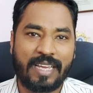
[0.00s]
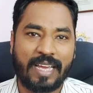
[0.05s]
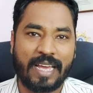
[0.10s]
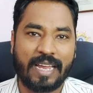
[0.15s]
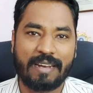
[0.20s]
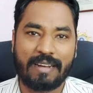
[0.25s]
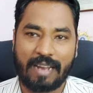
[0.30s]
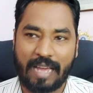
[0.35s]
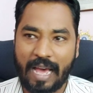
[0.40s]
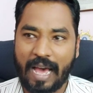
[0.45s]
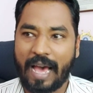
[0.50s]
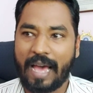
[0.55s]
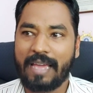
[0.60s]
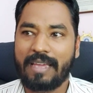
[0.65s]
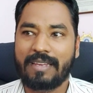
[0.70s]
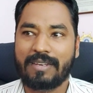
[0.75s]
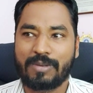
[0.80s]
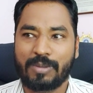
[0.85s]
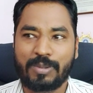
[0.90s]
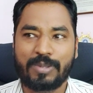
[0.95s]
And
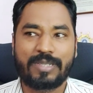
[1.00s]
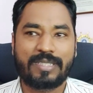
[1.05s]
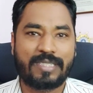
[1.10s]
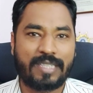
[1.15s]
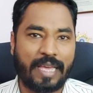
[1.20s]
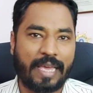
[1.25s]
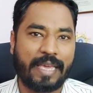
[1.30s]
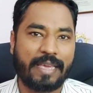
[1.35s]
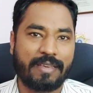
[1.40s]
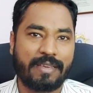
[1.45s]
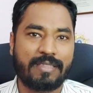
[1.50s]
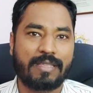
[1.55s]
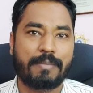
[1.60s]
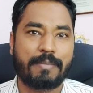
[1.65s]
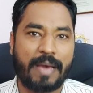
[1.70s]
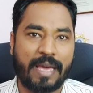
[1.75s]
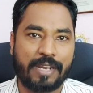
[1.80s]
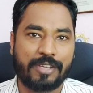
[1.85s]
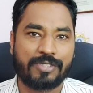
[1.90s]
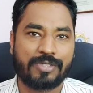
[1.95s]
I don't think the
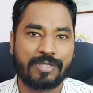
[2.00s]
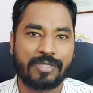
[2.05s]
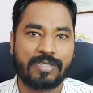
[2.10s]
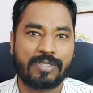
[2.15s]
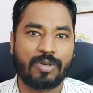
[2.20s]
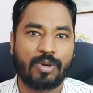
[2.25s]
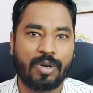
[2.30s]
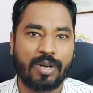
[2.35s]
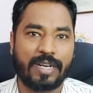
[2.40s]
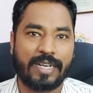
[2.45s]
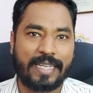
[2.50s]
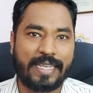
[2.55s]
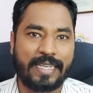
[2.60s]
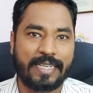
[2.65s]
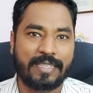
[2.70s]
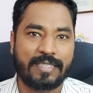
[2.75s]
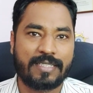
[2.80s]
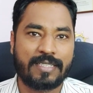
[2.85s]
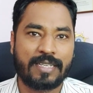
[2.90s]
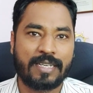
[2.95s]
managers or
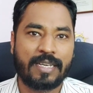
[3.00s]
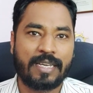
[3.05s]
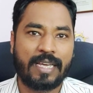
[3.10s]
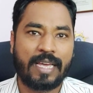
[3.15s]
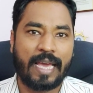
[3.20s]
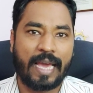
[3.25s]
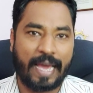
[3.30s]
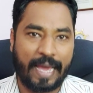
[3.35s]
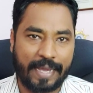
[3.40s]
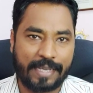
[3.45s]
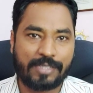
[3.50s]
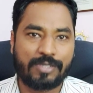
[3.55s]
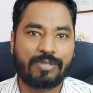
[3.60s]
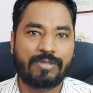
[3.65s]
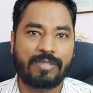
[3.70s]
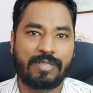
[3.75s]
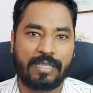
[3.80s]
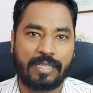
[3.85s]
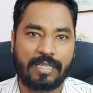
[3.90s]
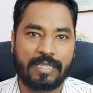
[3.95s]
leads
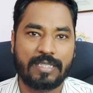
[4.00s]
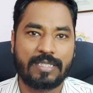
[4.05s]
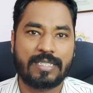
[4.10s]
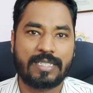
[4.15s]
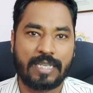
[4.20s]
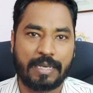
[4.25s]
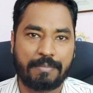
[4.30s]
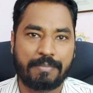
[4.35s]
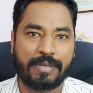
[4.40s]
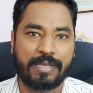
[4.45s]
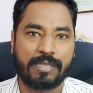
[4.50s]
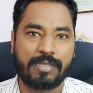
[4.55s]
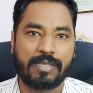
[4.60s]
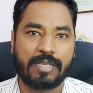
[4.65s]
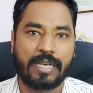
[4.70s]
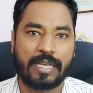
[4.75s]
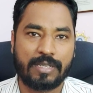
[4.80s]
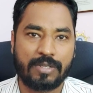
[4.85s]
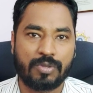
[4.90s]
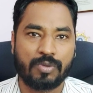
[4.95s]
actually step in
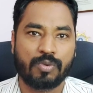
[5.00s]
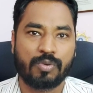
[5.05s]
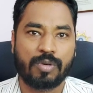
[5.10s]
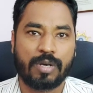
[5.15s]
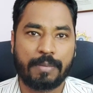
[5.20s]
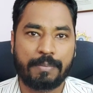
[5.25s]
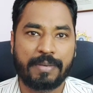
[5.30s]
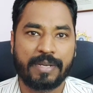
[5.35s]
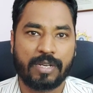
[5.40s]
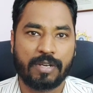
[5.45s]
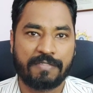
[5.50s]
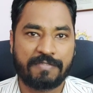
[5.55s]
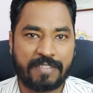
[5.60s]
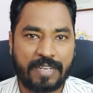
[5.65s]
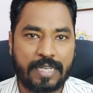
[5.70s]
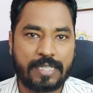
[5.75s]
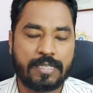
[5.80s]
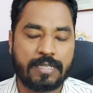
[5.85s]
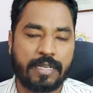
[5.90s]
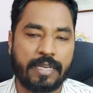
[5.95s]
and do a bit of
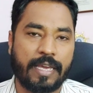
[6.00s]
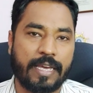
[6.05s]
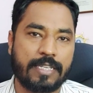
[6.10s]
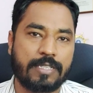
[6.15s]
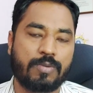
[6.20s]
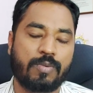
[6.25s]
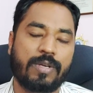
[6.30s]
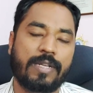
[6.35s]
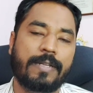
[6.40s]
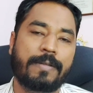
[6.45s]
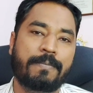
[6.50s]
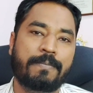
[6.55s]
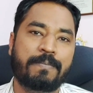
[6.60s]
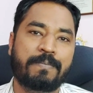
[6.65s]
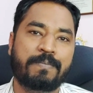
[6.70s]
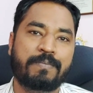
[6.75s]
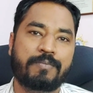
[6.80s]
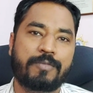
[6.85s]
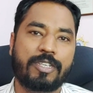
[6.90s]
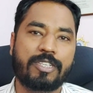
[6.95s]
testing as well,
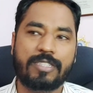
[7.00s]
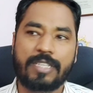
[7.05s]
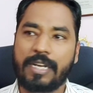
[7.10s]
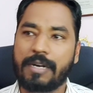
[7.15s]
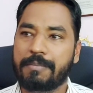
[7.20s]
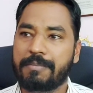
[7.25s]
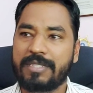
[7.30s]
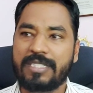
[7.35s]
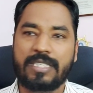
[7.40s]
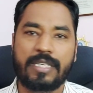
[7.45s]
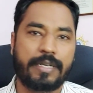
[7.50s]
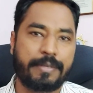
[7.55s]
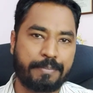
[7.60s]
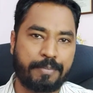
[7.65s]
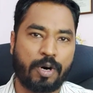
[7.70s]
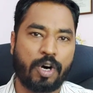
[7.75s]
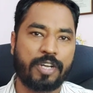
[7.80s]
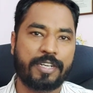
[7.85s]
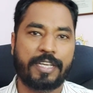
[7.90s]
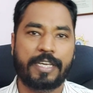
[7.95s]
because they are busy
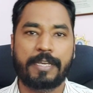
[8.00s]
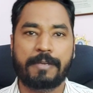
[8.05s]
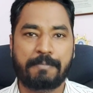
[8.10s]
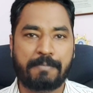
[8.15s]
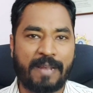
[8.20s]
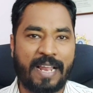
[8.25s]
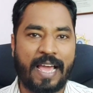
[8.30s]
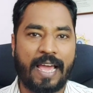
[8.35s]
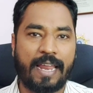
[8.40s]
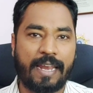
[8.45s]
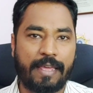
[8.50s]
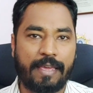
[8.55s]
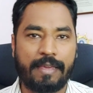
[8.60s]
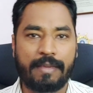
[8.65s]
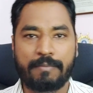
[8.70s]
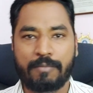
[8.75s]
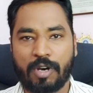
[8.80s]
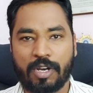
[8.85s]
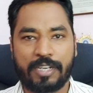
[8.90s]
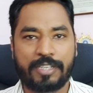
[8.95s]
reporting,
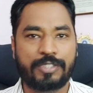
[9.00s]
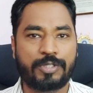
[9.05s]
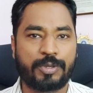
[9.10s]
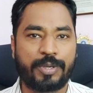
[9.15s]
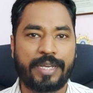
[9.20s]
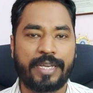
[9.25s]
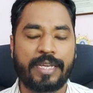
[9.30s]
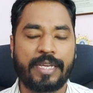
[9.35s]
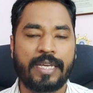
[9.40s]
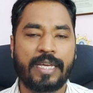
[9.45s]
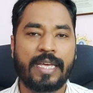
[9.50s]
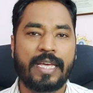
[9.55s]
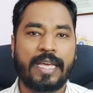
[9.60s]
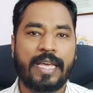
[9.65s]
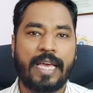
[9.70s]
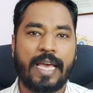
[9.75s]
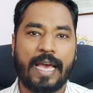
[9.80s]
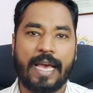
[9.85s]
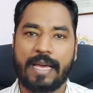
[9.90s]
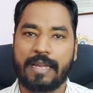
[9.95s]
planning, monitoring,
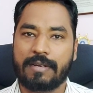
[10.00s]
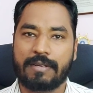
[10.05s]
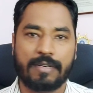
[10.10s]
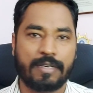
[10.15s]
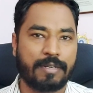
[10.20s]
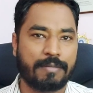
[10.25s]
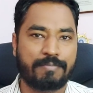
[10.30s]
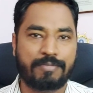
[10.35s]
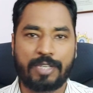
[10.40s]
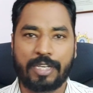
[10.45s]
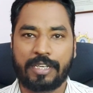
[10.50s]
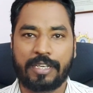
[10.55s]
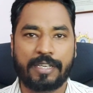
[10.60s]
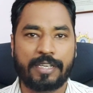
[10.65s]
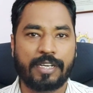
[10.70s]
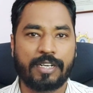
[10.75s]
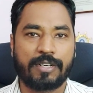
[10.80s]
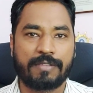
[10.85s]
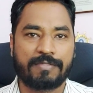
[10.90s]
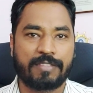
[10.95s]
and taking
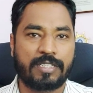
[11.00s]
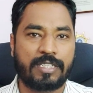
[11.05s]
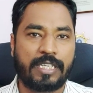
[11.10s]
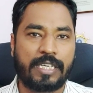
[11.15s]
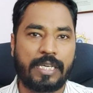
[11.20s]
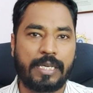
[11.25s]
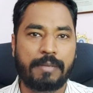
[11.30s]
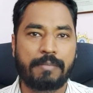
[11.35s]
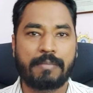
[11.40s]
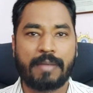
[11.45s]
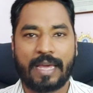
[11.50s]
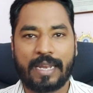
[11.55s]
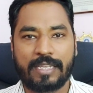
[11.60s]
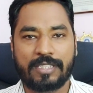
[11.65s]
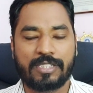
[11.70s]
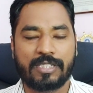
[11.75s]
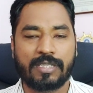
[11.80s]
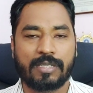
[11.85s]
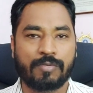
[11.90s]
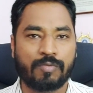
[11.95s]
care of the team,
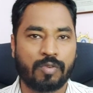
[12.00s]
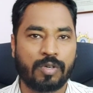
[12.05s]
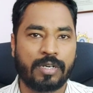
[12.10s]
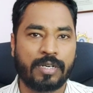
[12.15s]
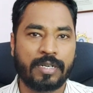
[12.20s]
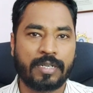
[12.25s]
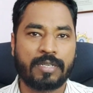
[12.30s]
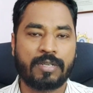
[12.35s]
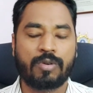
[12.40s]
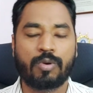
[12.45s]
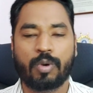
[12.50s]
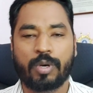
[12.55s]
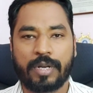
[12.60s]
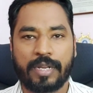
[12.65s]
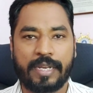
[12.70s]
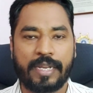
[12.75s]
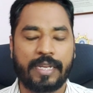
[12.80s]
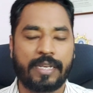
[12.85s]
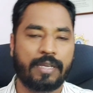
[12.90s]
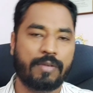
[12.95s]
managing the work,
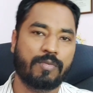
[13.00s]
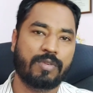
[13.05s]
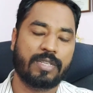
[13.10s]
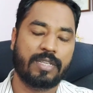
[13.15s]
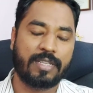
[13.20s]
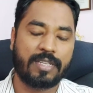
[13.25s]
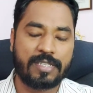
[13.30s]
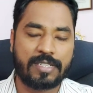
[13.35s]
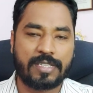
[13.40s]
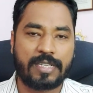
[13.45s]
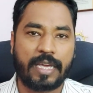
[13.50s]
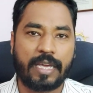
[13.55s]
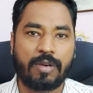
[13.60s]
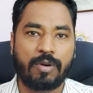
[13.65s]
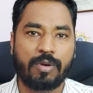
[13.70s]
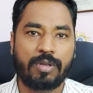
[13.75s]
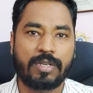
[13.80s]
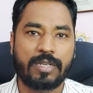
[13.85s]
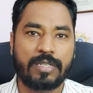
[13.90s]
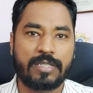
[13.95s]
coordinating with other
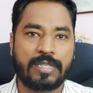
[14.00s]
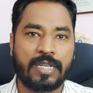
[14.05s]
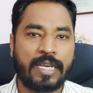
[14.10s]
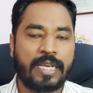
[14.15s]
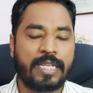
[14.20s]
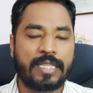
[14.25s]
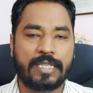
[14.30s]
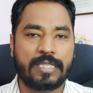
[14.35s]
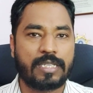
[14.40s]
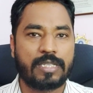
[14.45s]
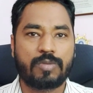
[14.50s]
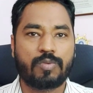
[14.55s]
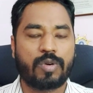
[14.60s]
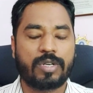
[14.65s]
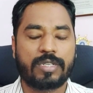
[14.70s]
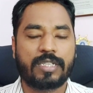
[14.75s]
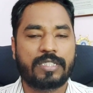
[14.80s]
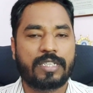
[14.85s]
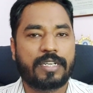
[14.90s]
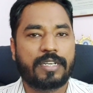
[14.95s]
stakeholders. This is
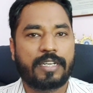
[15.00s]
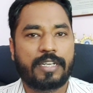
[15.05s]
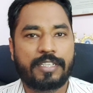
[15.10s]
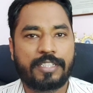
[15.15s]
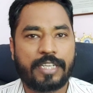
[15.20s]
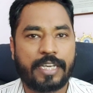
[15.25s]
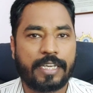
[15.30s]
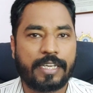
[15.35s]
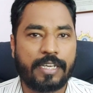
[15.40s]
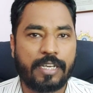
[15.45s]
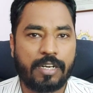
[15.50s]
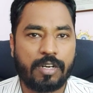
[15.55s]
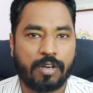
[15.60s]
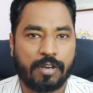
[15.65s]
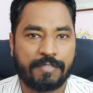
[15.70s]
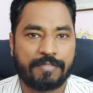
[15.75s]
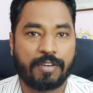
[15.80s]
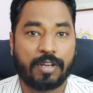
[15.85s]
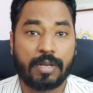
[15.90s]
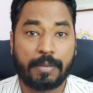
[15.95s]
what they generally take care
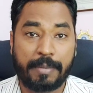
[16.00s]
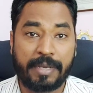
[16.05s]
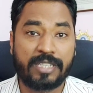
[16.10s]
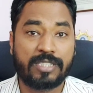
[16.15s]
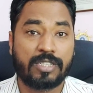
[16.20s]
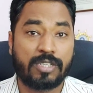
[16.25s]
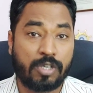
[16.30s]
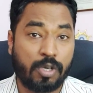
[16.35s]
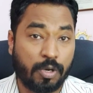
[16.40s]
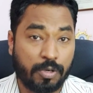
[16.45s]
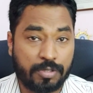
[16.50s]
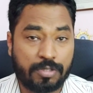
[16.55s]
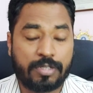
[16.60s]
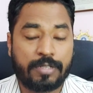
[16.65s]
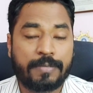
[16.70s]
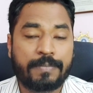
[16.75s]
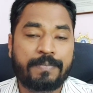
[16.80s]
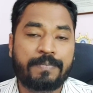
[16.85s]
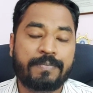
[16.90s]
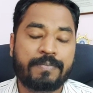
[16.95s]
of on a major note.
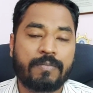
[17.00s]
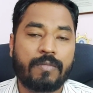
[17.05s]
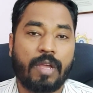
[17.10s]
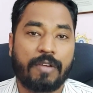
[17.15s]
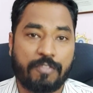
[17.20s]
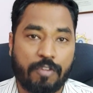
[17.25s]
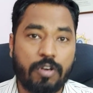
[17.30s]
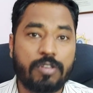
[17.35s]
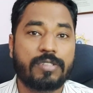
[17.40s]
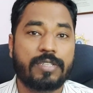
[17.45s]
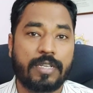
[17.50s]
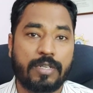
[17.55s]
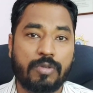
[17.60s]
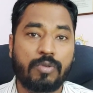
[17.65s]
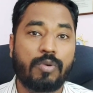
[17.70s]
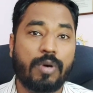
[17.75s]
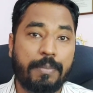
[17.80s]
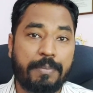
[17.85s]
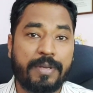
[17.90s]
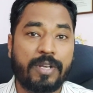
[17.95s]
Of course, they
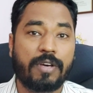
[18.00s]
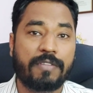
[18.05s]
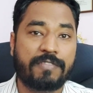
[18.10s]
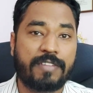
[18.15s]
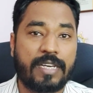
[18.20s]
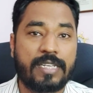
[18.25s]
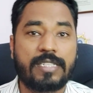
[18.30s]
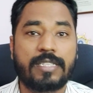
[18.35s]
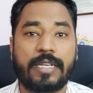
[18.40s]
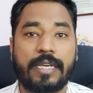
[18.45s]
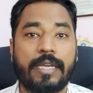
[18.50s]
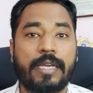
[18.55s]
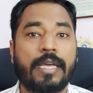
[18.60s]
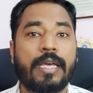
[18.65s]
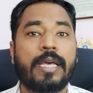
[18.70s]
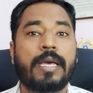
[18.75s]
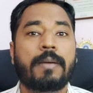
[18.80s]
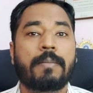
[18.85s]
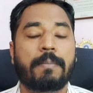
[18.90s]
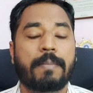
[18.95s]
do a bit of testing,
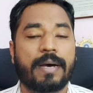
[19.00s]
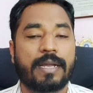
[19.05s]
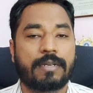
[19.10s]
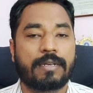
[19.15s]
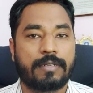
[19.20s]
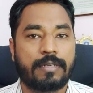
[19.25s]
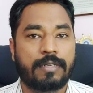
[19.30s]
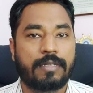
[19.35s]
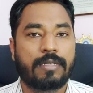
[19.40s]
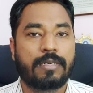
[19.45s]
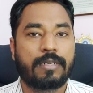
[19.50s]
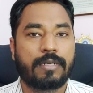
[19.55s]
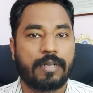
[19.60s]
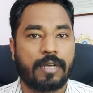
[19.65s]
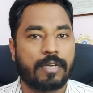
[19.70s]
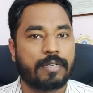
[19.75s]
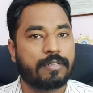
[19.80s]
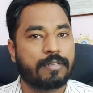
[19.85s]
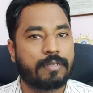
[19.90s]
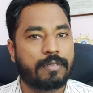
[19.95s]
but
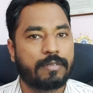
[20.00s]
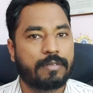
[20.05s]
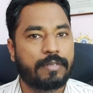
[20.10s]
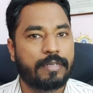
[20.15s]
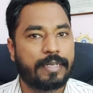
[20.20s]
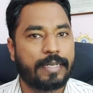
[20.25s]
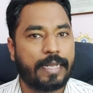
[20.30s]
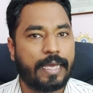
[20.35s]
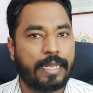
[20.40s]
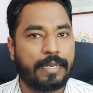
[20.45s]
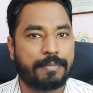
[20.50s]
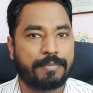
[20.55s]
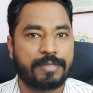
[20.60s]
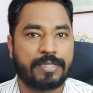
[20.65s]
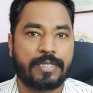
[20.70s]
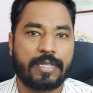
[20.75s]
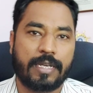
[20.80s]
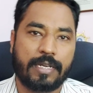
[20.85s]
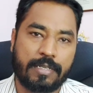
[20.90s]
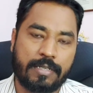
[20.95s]
not
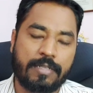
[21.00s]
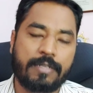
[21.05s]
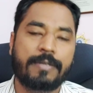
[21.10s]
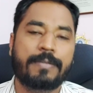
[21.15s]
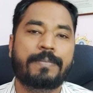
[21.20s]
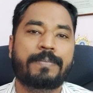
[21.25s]
90%.